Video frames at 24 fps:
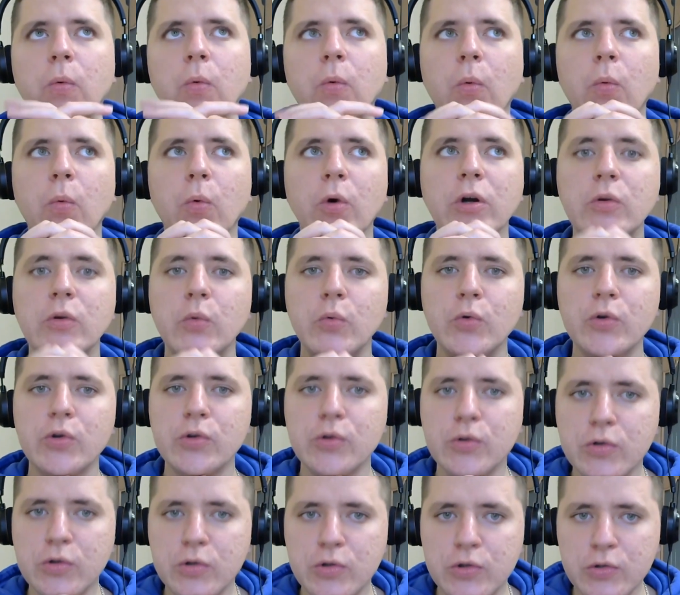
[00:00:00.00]
what would
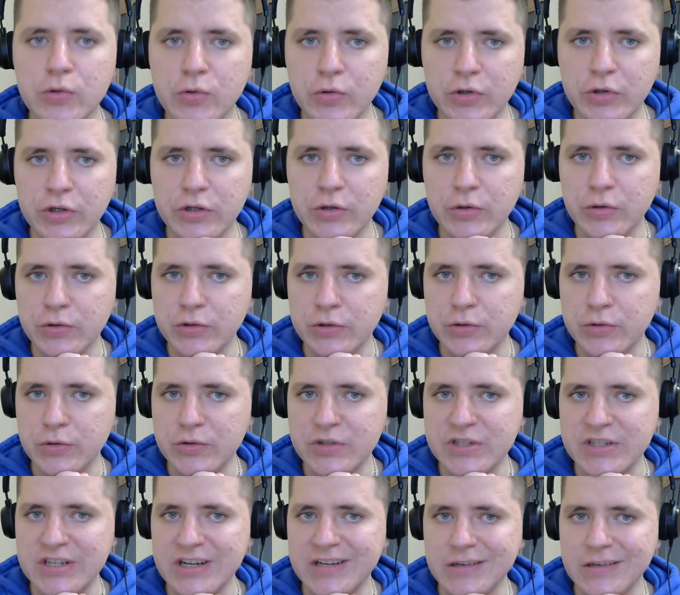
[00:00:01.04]
you do in order to
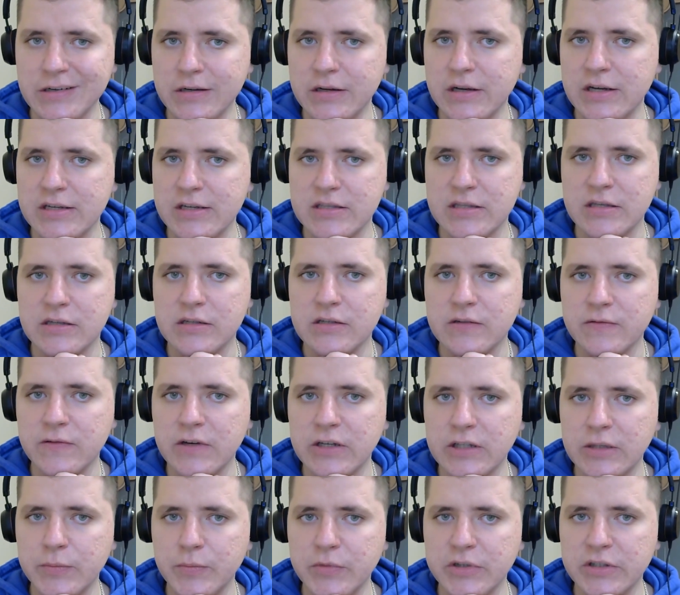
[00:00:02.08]
standardize the
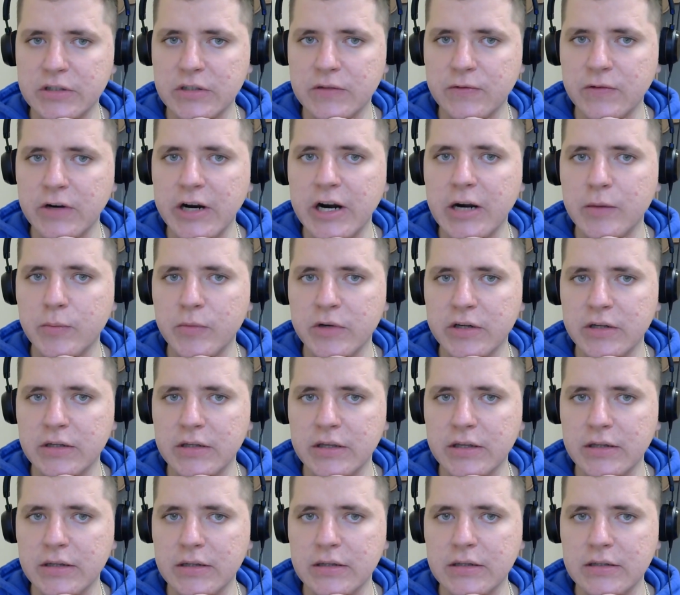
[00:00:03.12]
development environment
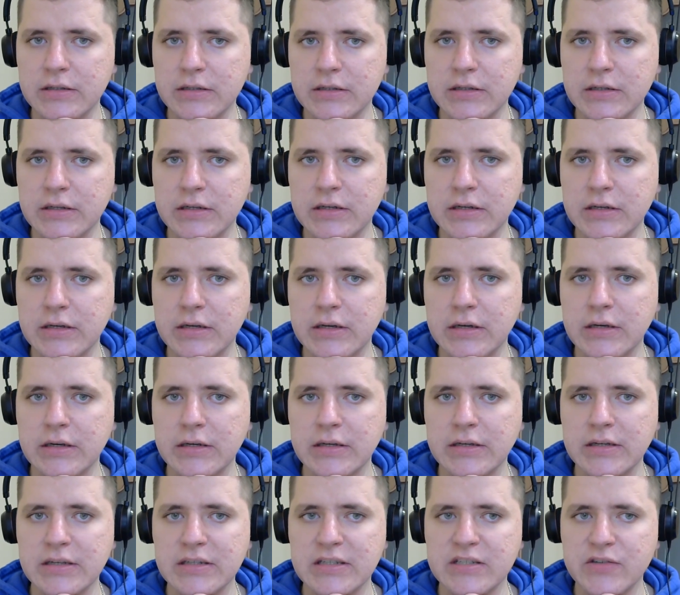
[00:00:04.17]
and
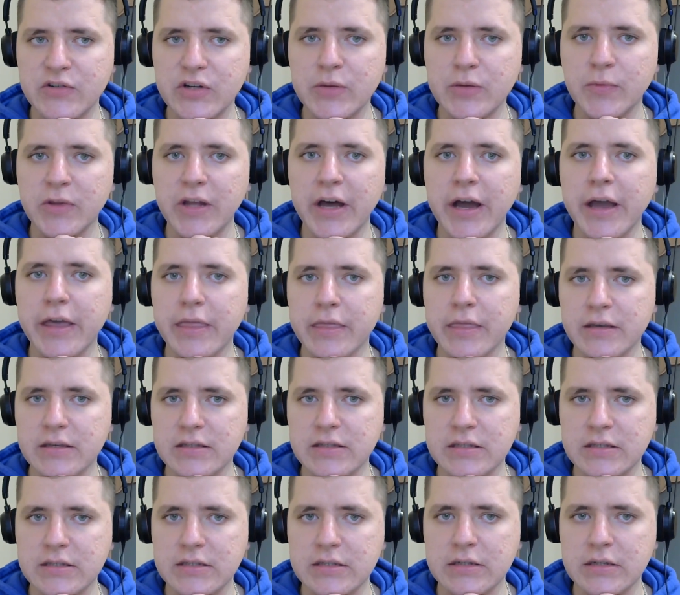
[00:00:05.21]
streamline
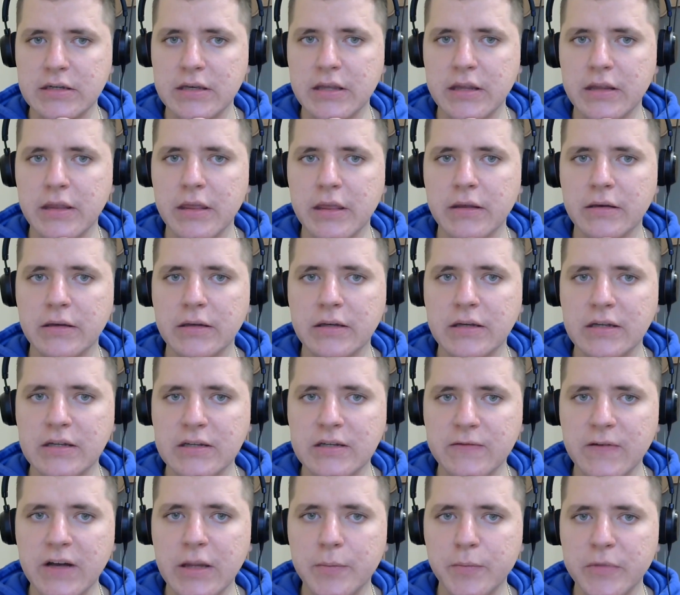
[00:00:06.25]
this
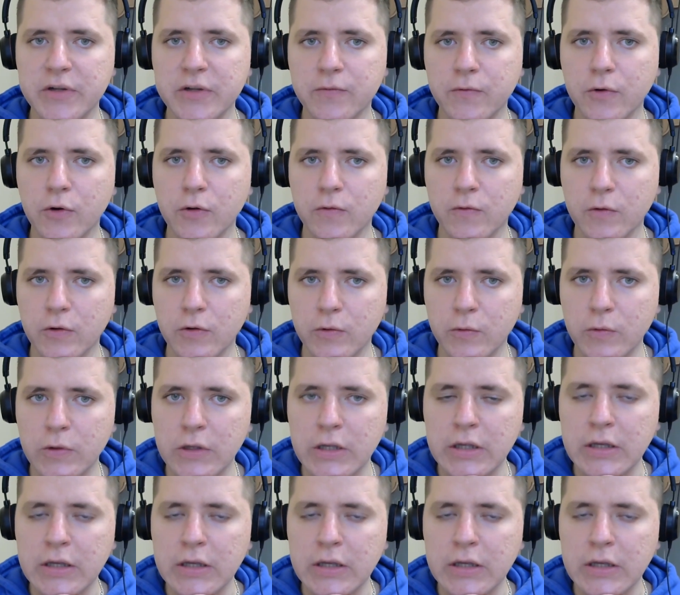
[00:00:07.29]
development workflow?